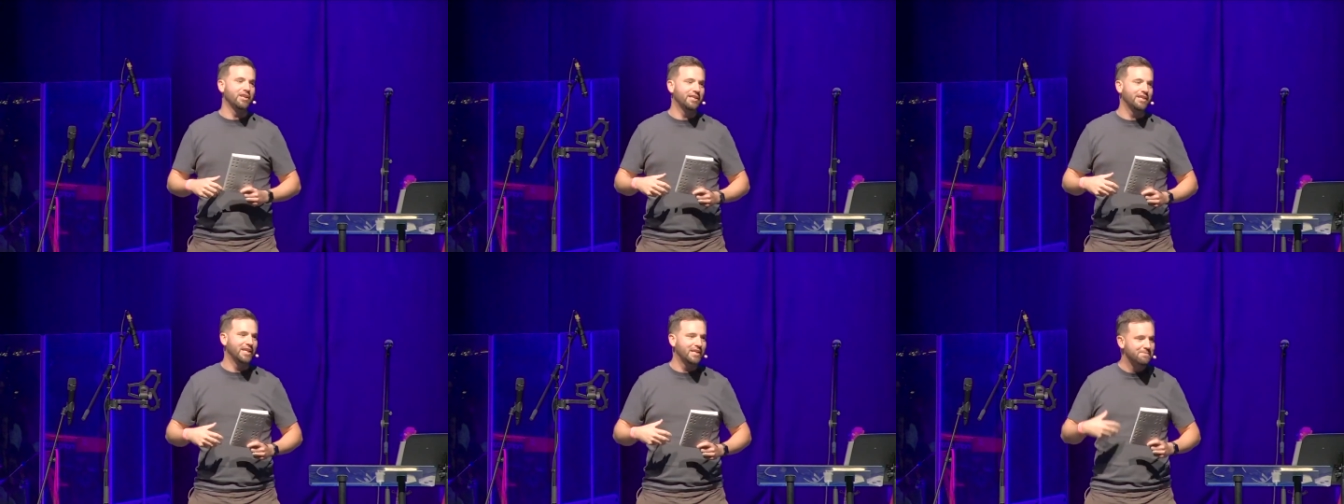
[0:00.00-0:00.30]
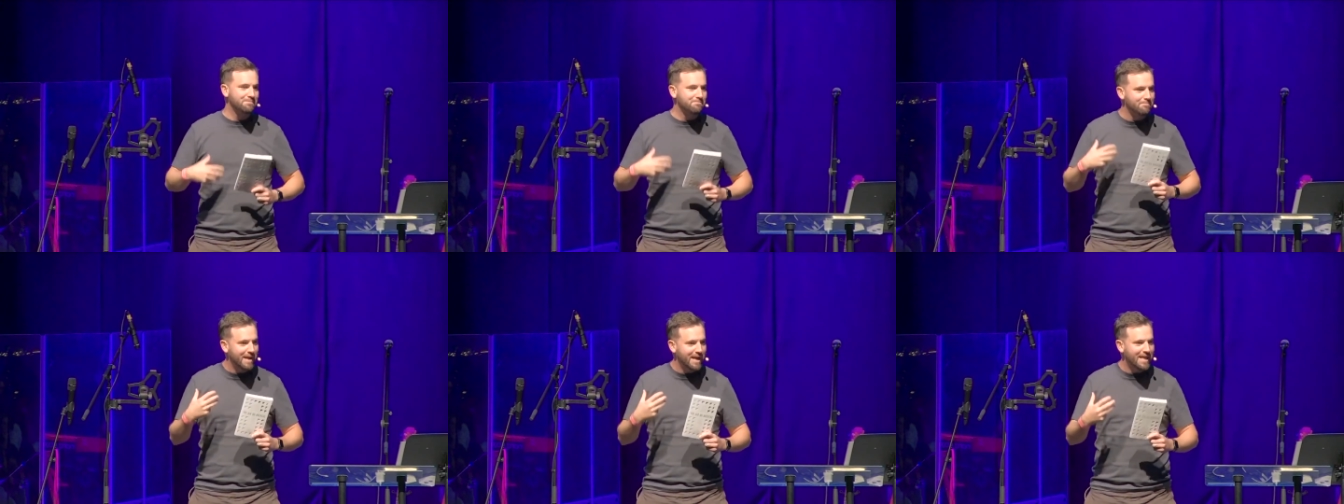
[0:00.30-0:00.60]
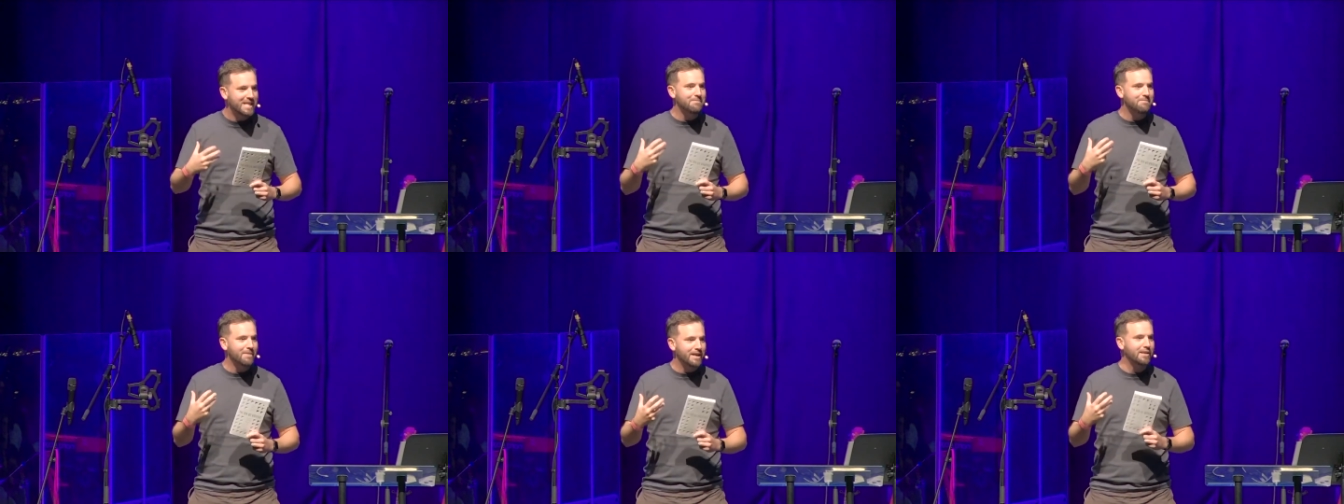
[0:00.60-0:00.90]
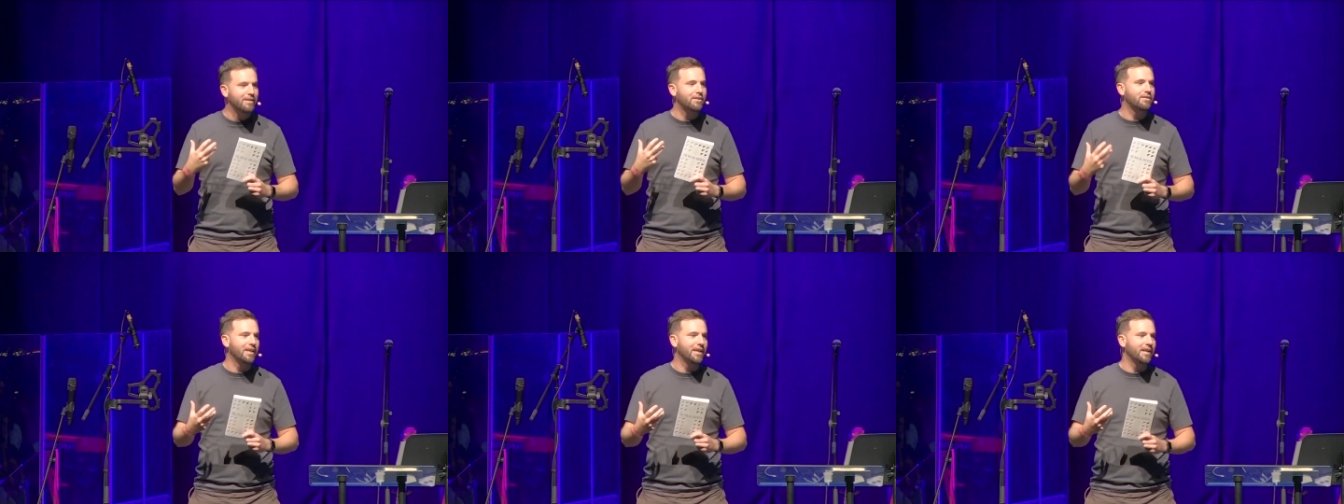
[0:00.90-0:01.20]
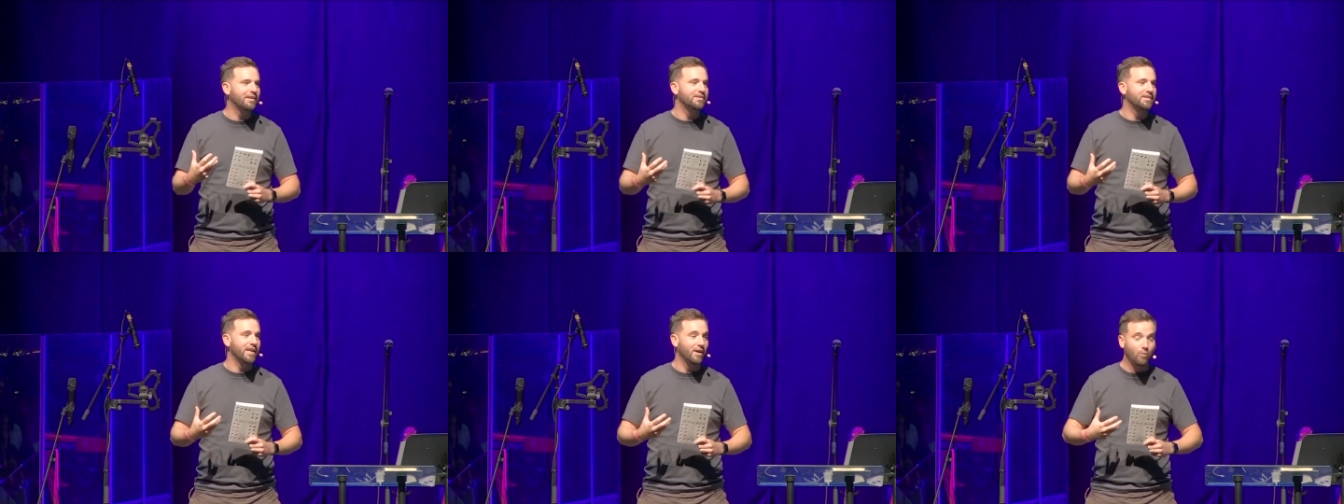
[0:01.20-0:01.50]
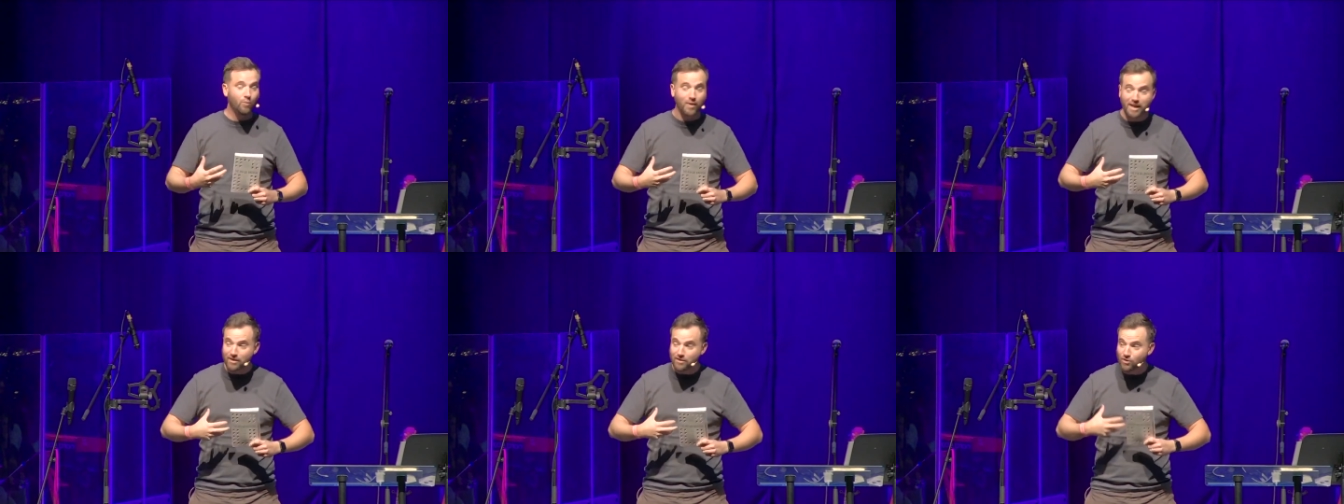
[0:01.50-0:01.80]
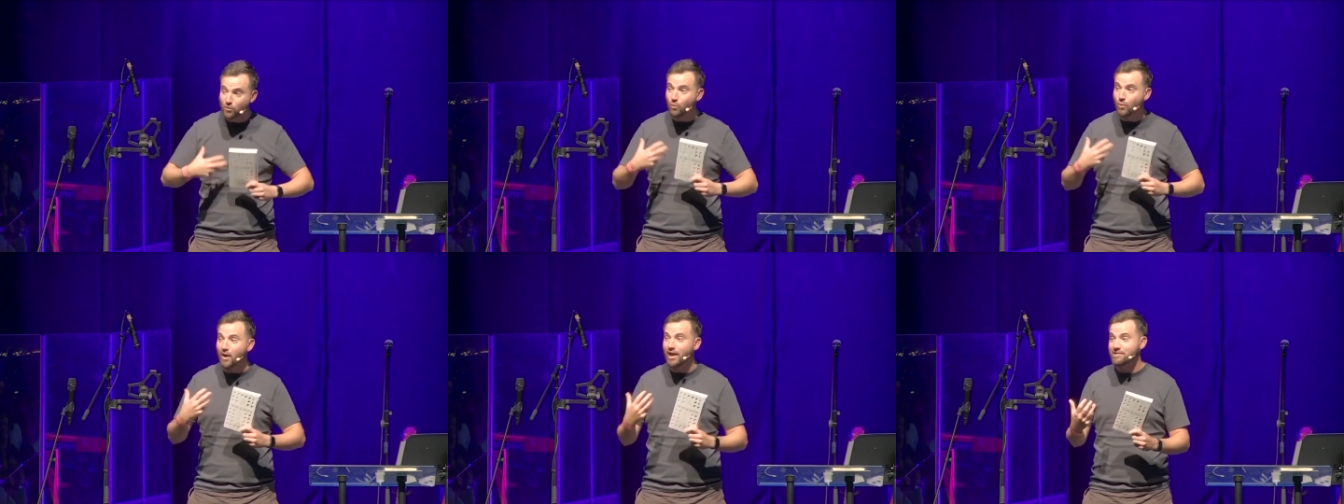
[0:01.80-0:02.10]
there's many, many things that we in the
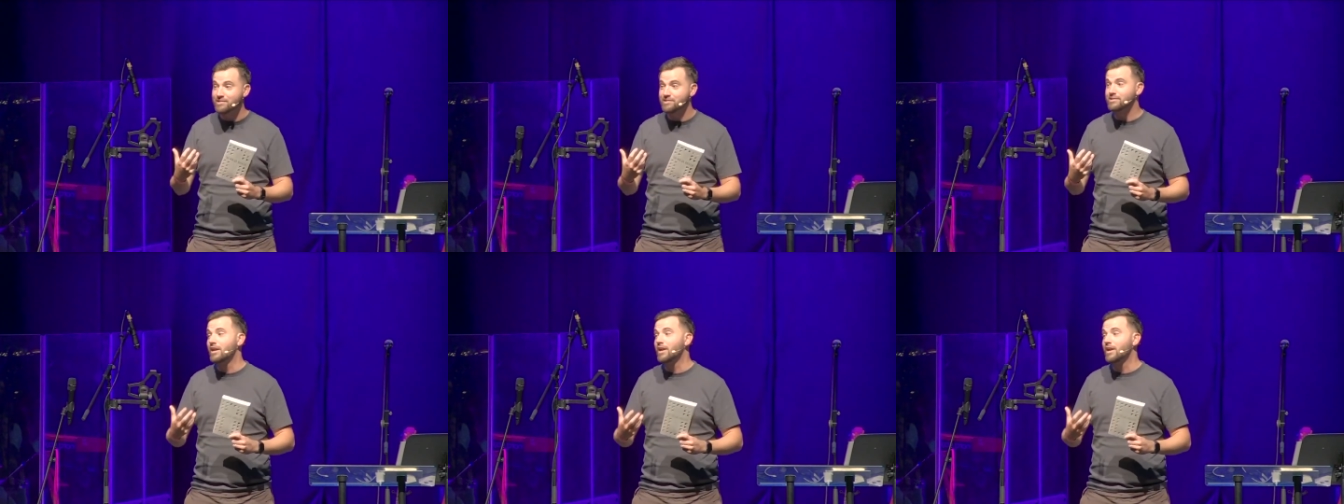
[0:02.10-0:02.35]
West